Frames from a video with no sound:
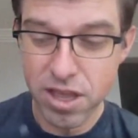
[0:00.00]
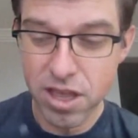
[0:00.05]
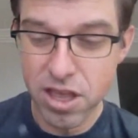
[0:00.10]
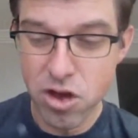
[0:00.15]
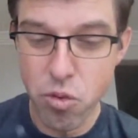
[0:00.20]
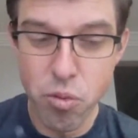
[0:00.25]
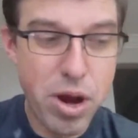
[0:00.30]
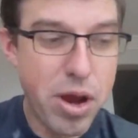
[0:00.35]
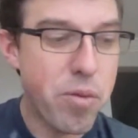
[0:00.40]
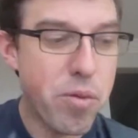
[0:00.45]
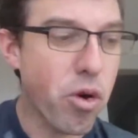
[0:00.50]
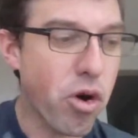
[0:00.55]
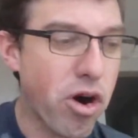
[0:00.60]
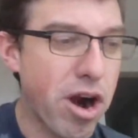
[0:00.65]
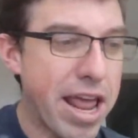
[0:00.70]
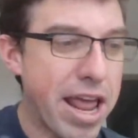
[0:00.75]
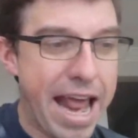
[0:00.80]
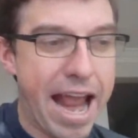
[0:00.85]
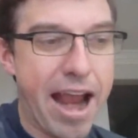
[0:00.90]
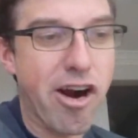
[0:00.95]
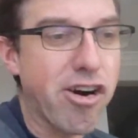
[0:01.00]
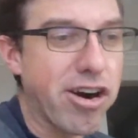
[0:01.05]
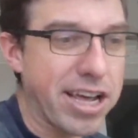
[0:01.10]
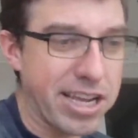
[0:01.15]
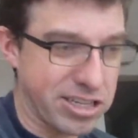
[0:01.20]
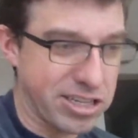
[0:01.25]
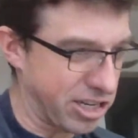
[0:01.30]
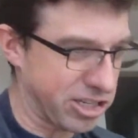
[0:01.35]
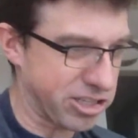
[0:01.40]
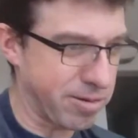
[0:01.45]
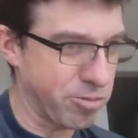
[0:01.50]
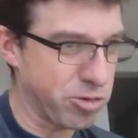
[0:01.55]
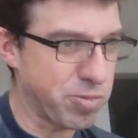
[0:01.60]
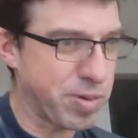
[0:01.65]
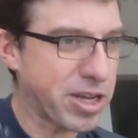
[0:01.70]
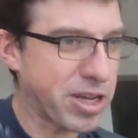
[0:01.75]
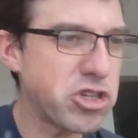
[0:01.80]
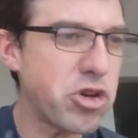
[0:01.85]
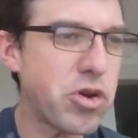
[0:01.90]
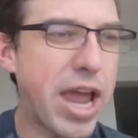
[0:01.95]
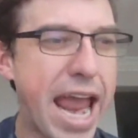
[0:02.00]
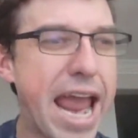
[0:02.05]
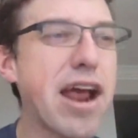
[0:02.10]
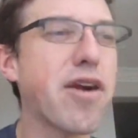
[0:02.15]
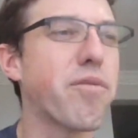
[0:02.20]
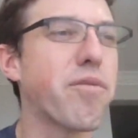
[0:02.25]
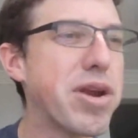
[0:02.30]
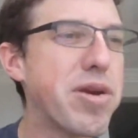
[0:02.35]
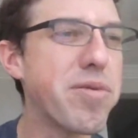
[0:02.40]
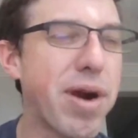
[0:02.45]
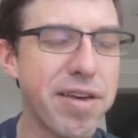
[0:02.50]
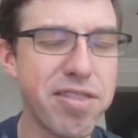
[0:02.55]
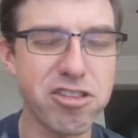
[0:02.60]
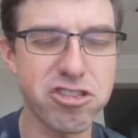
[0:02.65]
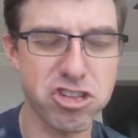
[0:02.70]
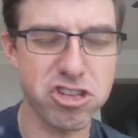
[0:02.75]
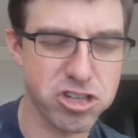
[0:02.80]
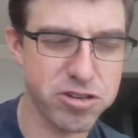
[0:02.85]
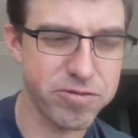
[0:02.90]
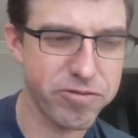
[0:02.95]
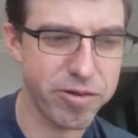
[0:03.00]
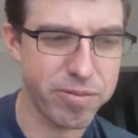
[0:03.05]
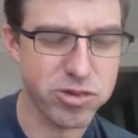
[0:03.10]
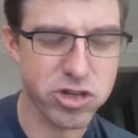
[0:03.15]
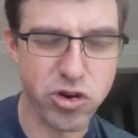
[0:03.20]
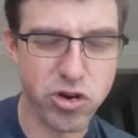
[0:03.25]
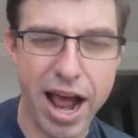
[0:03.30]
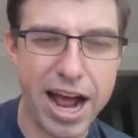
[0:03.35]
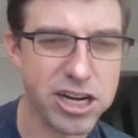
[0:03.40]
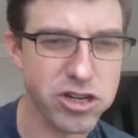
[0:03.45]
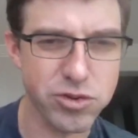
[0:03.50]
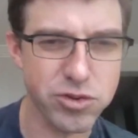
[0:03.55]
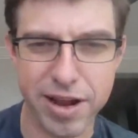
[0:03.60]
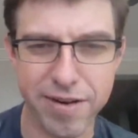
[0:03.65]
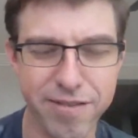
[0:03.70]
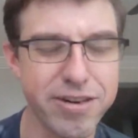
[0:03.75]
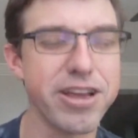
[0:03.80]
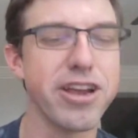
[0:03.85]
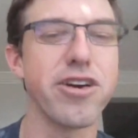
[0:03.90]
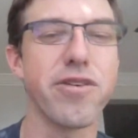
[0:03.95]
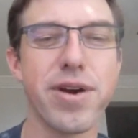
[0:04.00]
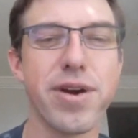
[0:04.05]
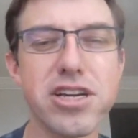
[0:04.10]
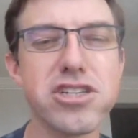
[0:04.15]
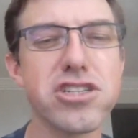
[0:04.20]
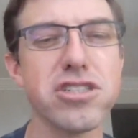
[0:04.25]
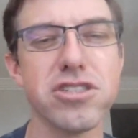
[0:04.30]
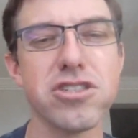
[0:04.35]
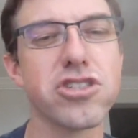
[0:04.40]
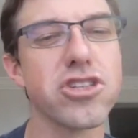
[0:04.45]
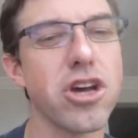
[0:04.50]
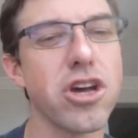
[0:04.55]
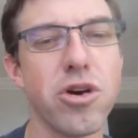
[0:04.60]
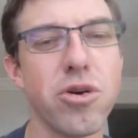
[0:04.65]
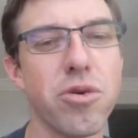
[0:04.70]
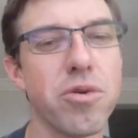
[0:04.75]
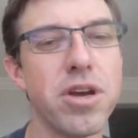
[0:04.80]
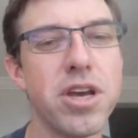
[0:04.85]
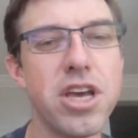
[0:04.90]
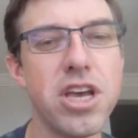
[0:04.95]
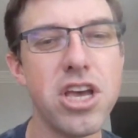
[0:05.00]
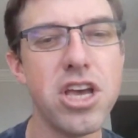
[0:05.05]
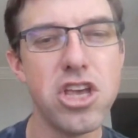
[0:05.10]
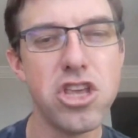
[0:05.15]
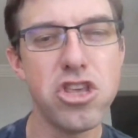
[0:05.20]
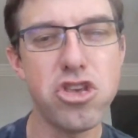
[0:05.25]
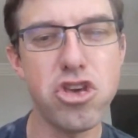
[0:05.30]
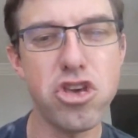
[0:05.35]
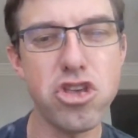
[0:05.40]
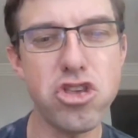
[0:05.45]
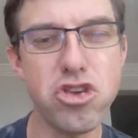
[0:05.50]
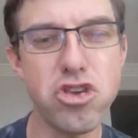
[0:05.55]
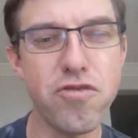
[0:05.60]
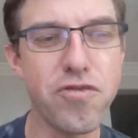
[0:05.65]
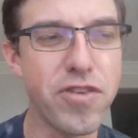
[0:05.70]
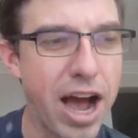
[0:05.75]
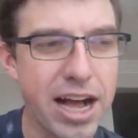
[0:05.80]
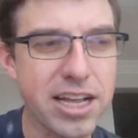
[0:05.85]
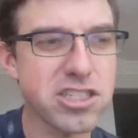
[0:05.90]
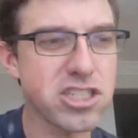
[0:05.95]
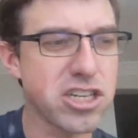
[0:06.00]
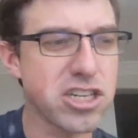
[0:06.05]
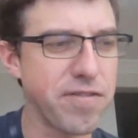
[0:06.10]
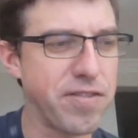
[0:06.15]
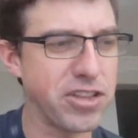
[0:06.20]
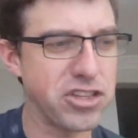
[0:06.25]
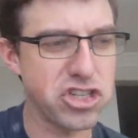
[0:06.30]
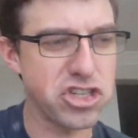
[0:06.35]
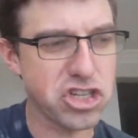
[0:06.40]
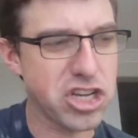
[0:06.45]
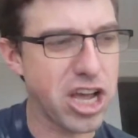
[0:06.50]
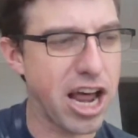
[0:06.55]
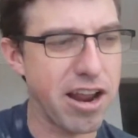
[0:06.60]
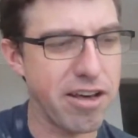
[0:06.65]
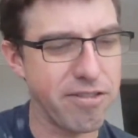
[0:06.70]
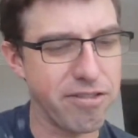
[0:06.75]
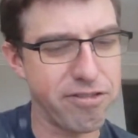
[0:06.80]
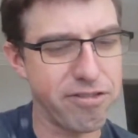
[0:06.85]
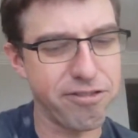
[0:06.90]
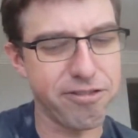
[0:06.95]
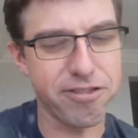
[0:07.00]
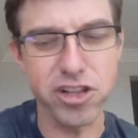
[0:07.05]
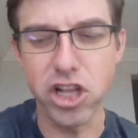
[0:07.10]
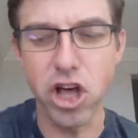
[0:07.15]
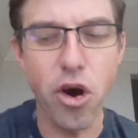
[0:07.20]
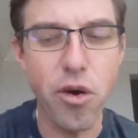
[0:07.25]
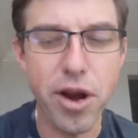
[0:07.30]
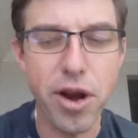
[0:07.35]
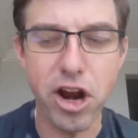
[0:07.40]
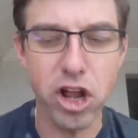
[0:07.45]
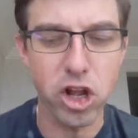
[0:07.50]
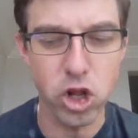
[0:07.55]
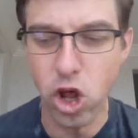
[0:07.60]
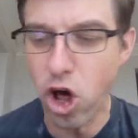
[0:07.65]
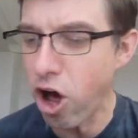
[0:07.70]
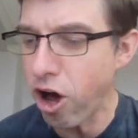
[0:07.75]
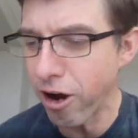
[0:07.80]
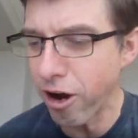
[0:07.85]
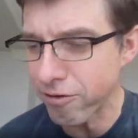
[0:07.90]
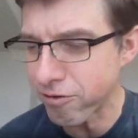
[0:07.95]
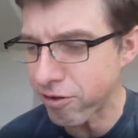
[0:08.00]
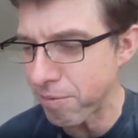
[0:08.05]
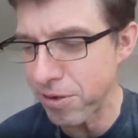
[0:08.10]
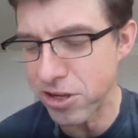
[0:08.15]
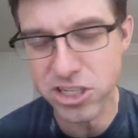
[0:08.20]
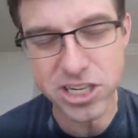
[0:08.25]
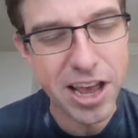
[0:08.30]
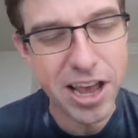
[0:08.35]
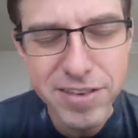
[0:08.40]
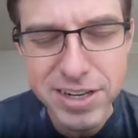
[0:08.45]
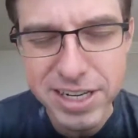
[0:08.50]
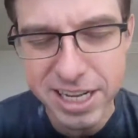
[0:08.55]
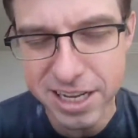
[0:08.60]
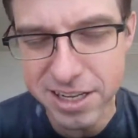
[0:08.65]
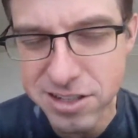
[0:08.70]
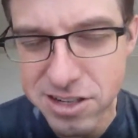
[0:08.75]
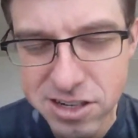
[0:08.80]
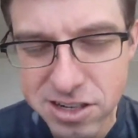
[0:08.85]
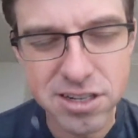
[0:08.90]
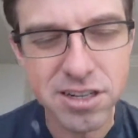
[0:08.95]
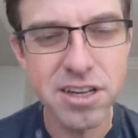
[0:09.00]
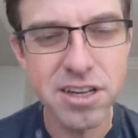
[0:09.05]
we were inheriting systems because you can't rewrite the system from scratch with every iteration. So you've got stuff that's just kind of floated along from the 70s.